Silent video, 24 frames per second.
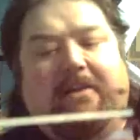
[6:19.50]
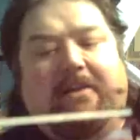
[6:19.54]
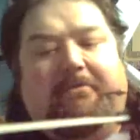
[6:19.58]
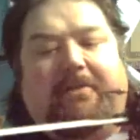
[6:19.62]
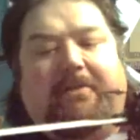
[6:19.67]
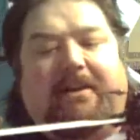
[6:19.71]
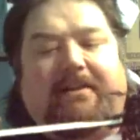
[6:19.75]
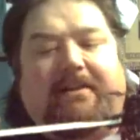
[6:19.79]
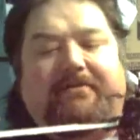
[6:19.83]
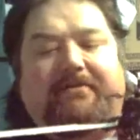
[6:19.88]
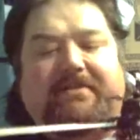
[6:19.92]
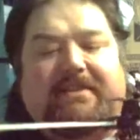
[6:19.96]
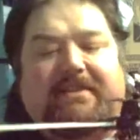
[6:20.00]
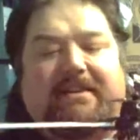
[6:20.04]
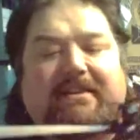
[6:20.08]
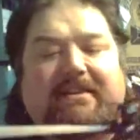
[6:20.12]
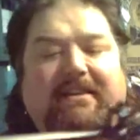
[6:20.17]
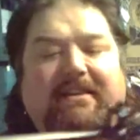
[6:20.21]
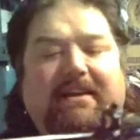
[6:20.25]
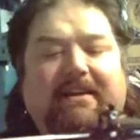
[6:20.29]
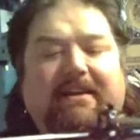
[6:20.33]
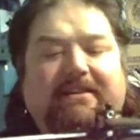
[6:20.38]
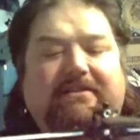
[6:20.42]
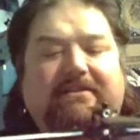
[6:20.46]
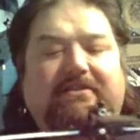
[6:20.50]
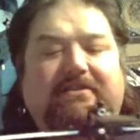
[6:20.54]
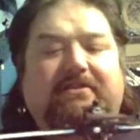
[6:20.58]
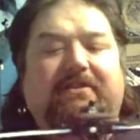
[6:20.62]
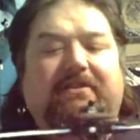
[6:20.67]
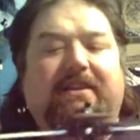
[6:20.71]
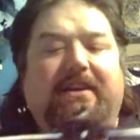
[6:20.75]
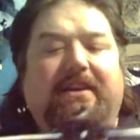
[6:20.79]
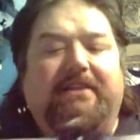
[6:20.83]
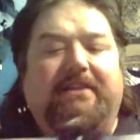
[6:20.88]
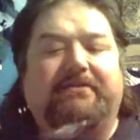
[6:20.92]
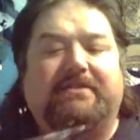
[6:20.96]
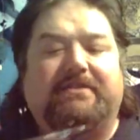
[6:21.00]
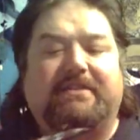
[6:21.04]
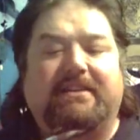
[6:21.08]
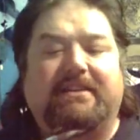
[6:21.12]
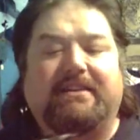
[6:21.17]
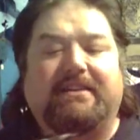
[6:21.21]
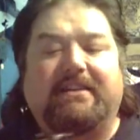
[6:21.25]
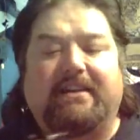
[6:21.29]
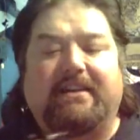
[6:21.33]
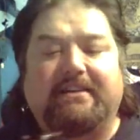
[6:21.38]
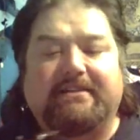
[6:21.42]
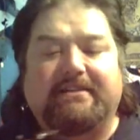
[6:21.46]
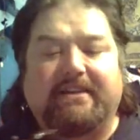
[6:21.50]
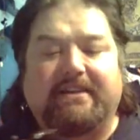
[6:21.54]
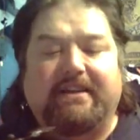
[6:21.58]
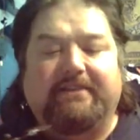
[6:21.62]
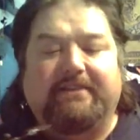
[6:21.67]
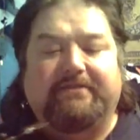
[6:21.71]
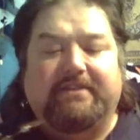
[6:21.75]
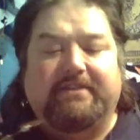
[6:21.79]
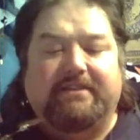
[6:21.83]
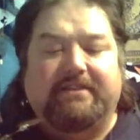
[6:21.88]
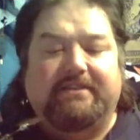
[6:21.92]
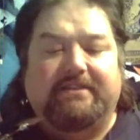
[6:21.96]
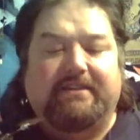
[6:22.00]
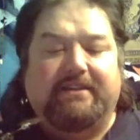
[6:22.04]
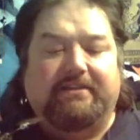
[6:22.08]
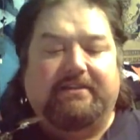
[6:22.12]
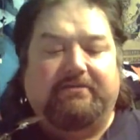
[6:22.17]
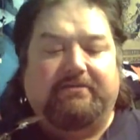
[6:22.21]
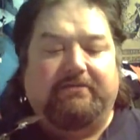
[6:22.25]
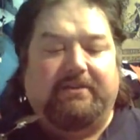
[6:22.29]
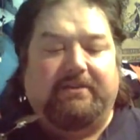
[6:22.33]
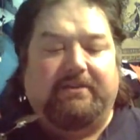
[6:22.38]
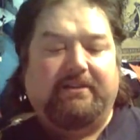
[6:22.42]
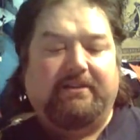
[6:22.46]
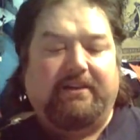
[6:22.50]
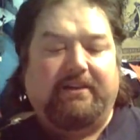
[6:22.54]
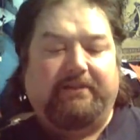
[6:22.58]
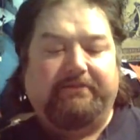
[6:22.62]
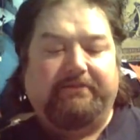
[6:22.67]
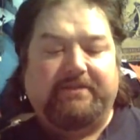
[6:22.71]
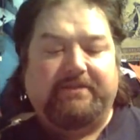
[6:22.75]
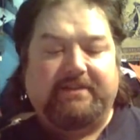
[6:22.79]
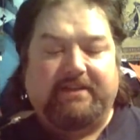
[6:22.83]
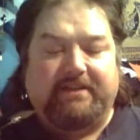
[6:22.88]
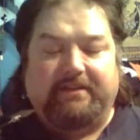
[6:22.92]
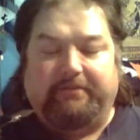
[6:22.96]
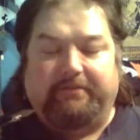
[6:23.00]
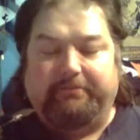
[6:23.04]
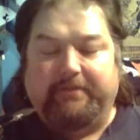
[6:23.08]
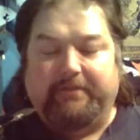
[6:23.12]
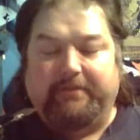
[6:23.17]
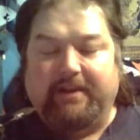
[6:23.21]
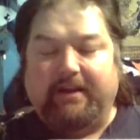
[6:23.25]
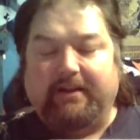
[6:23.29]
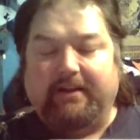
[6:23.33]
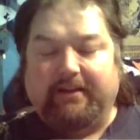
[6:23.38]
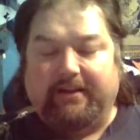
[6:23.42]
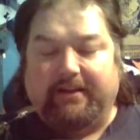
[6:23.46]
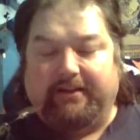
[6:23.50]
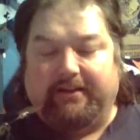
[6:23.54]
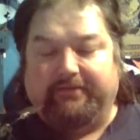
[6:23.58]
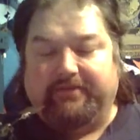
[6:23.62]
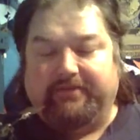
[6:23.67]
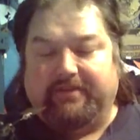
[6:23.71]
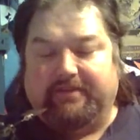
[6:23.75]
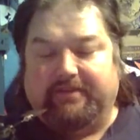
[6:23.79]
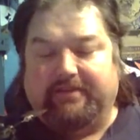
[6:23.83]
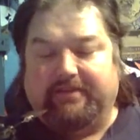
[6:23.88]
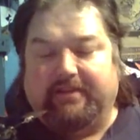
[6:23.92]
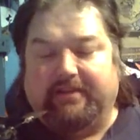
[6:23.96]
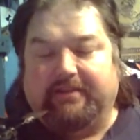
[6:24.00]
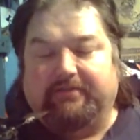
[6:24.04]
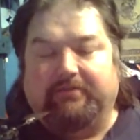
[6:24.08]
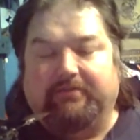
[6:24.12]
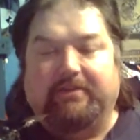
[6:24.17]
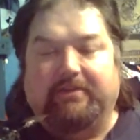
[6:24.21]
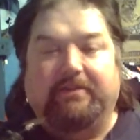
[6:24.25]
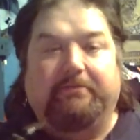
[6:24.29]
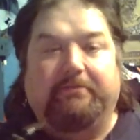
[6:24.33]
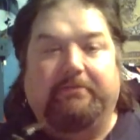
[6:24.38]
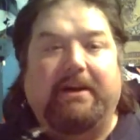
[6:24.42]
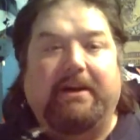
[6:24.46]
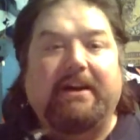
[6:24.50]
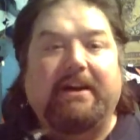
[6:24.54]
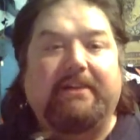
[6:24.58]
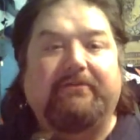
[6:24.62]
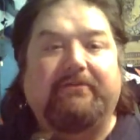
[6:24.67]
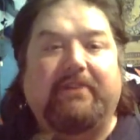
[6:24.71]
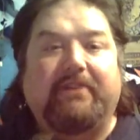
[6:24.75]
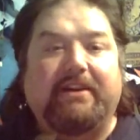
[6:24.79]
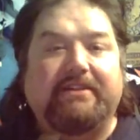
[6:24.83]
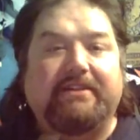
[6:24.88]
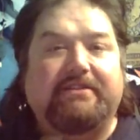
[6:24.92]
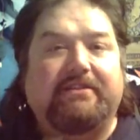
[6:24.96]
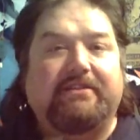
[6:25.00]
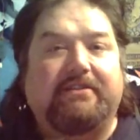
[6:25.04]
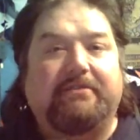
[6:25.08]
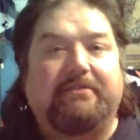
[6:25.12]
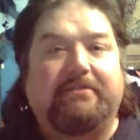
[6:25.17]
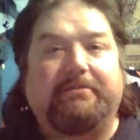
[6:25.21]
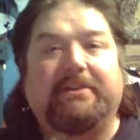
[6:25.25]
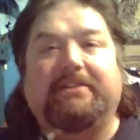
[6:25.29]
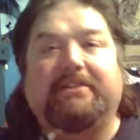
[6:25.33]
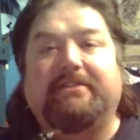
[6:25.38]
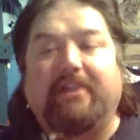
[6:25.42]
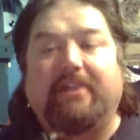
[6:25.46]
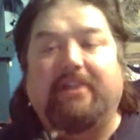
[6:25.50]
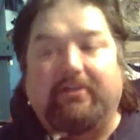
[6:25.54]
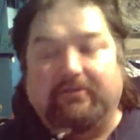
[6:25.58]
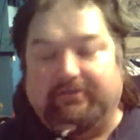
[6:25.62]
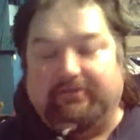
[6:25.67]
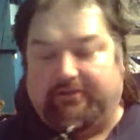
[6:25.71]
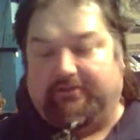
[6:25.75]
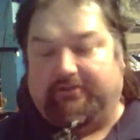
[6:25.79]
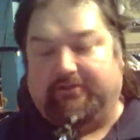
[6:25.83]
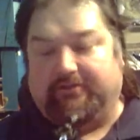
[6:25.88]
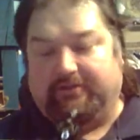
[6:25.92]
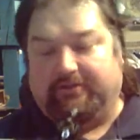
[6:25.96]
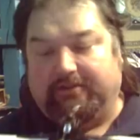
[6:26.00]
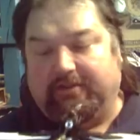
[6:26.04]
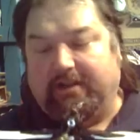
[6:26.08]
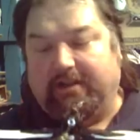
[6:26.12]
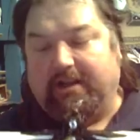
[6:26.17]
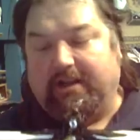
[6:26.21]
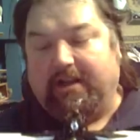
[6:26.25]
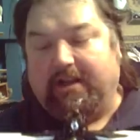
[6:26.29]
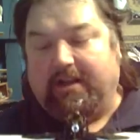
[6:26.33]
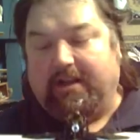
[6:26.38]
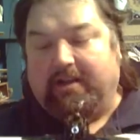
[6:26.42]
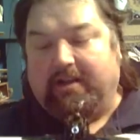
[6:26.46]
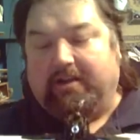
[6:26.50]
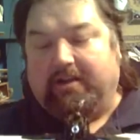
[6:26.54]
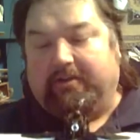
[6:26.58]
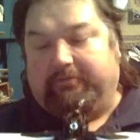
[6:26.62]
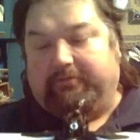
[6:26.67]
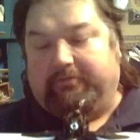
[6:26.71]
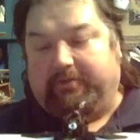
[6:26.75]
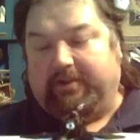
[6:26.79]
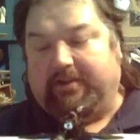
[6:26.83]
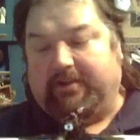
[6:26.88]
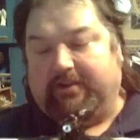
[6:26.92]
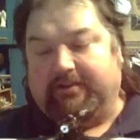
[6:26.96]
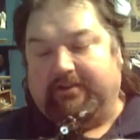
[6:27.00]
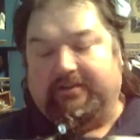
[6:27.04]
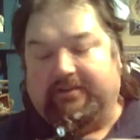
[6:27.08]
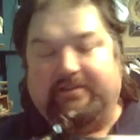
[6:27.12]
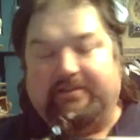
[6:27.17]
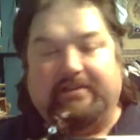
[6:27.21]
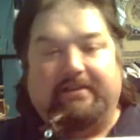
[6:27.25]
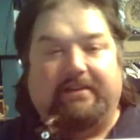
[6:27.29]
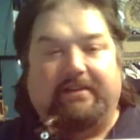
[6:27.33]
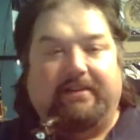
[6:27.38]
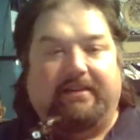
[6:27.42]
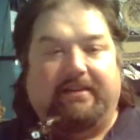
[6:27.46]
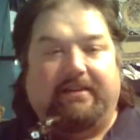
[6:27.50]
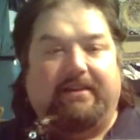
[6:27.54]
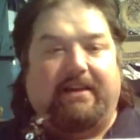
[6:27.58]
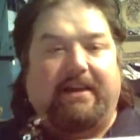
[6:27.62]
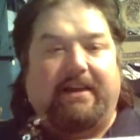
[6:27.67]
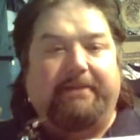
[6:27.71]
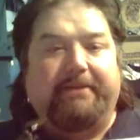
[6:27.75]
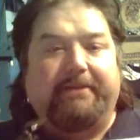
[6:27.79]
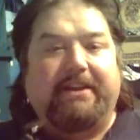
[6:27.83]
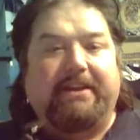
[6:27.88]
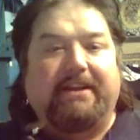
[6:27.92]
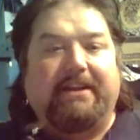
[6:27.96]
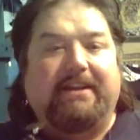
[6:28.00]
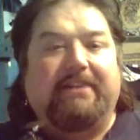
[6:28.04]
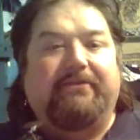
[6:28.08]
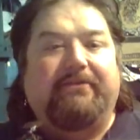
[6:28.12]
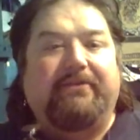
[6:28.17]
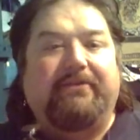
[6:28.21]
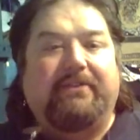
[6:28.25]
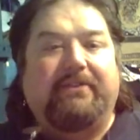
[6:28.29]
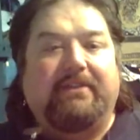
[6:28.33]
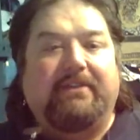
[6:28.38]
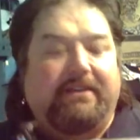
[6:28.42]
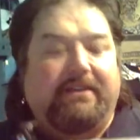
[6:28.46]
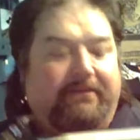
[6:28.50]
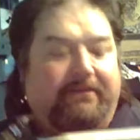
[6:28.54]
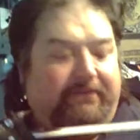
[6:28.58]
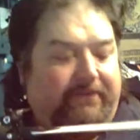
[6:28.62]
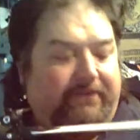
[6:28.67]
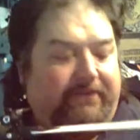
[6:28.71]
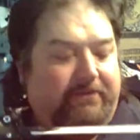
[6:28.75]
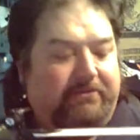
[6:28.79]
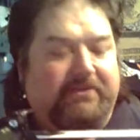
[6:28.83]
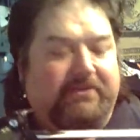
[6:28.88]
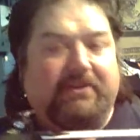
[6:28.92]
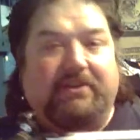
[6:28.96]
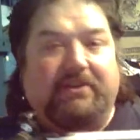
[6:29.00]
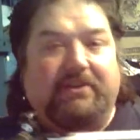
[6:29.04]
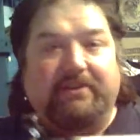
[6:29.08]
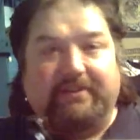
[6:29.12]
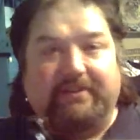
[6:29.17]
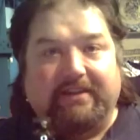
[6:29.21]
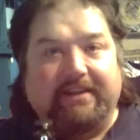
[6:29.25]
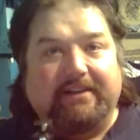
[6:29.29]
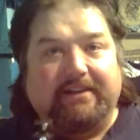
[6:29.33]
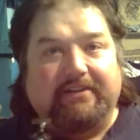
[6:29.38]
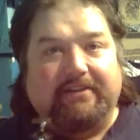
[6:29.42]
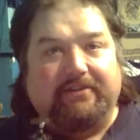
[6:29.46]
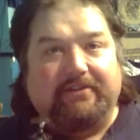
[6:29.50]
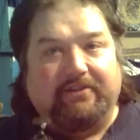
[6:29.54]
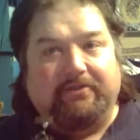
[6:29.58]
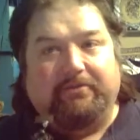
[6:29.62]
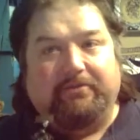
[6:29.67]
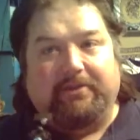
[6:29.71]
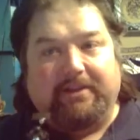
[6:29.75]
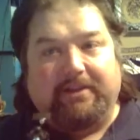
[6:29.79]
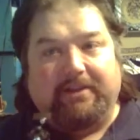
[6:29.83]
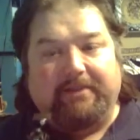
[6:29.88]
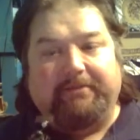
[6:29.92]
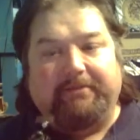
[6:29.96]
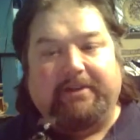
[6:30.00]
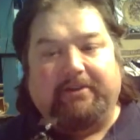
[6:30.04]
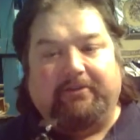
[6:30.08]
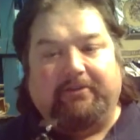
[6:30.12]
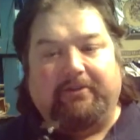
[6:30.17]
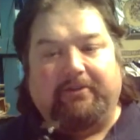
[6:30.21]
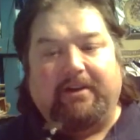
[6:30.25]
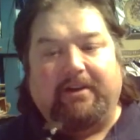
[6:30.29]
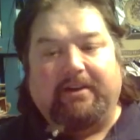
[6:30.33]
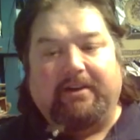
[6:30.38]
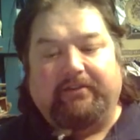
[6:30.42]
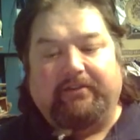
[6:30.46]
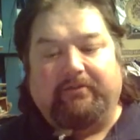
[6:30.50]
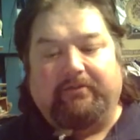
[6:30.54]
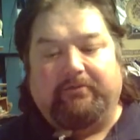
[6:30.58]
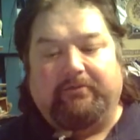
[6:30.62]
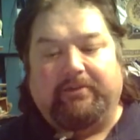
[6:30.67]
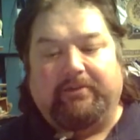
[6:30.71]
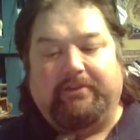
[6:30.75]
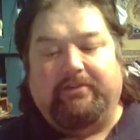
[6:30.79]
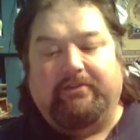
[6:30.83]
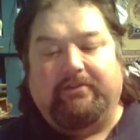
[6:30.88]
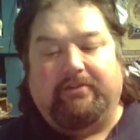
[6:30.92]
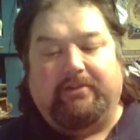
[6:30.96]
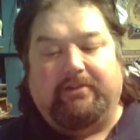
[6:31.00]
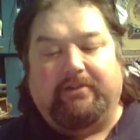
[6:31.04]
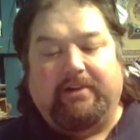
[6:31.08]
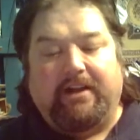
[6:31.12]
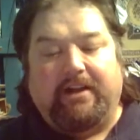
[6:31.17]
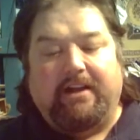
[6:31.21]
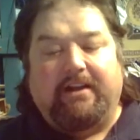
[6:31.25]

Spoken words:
But I've seen guys do that. I've seen guys have success with it, and I've seen them not have success with it. My advice to you be don't do it, because I mean, if it was a good thing to do, believe me, Horizon would do it.